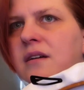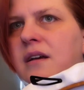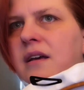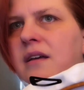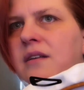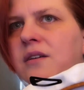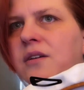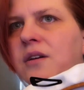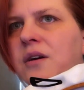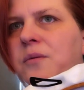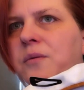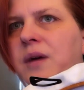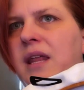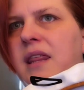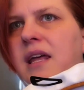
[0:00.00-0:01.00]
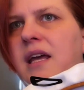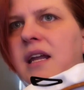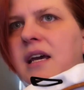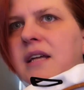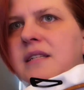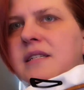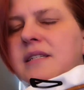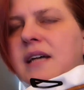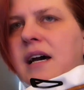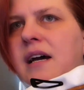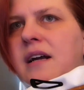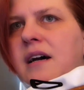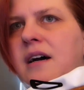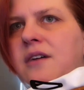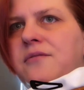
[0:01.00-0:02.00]
you know, with it instead
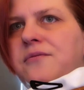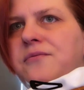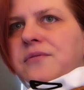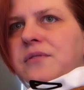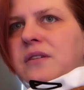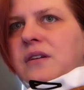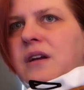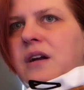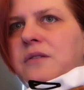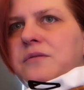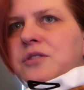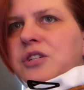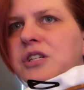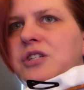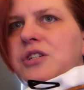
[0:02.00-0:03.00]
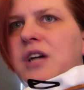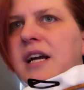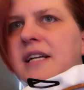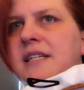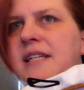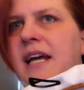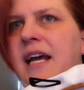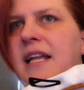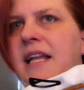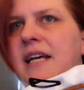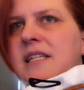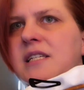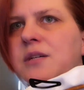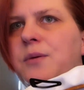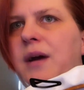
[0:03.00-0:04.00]
of, you know, just trying to stay in that
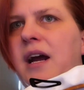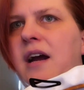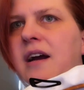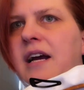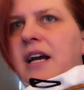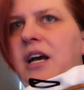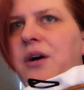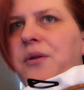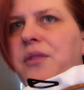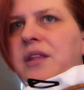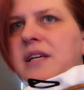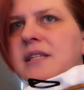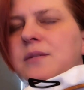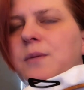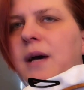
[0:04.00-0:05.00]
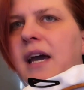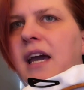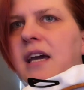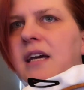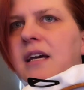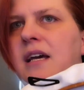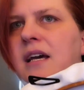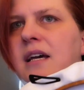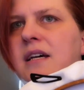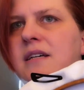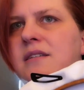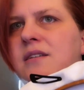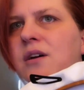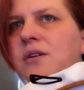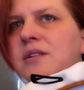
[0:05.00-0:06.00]
square and go this way.
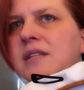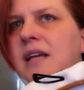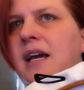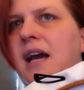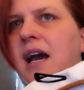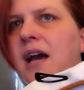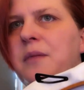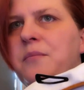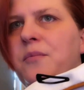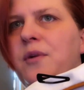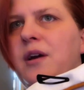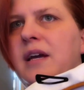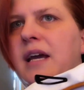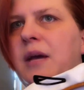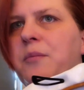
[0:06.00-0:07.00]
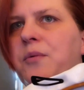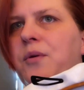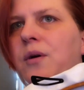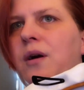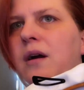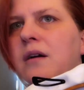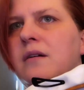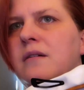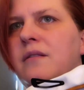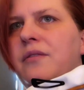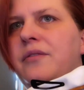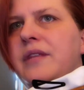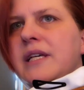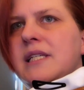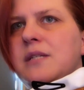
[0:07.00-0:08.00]
So it's like I'm working more
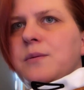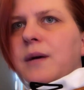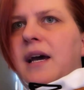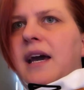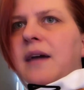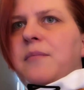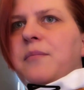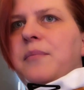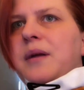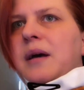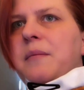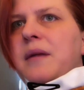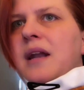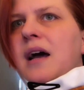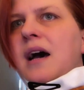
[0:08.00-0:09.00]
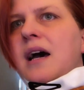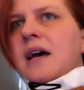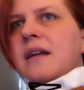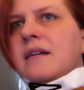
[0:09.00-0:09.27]
this way, but I'm not